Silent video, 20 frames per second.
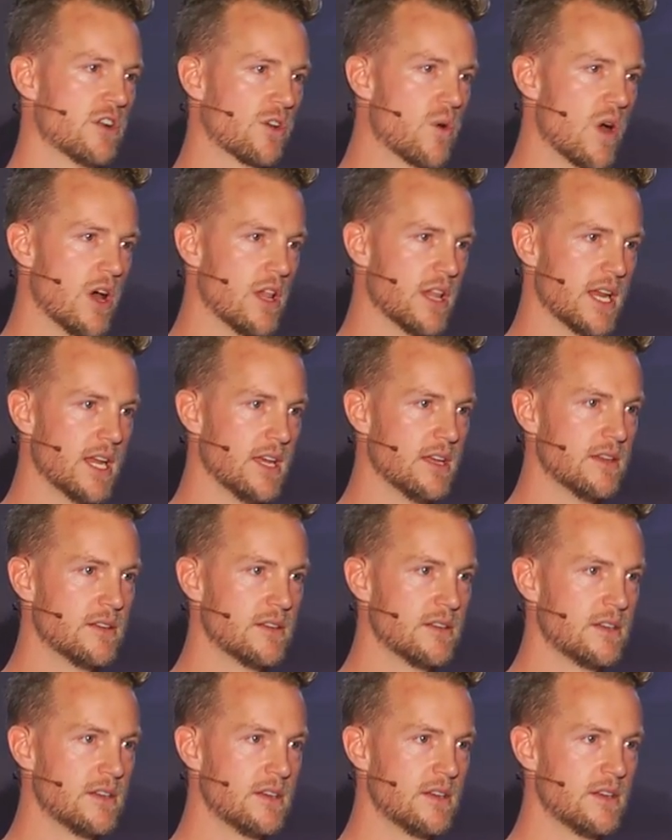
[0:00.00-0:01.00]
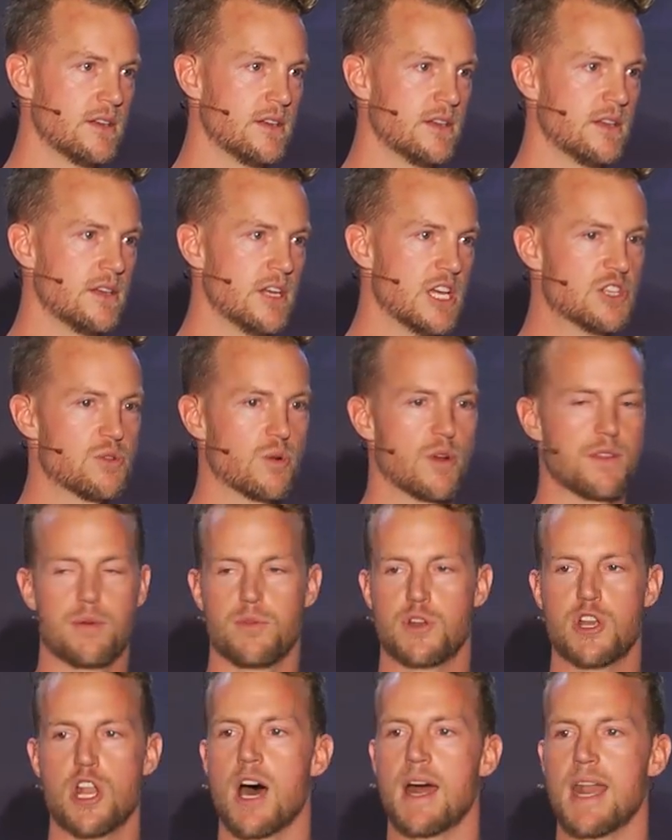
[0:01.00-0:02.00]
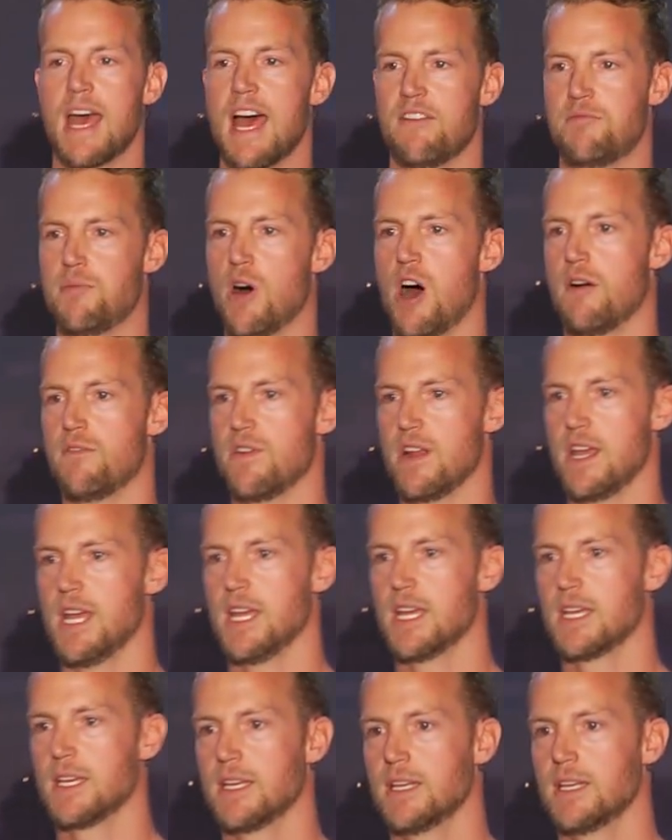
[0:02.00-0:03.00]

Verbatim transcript: inequality. It's a world that would not have poverty.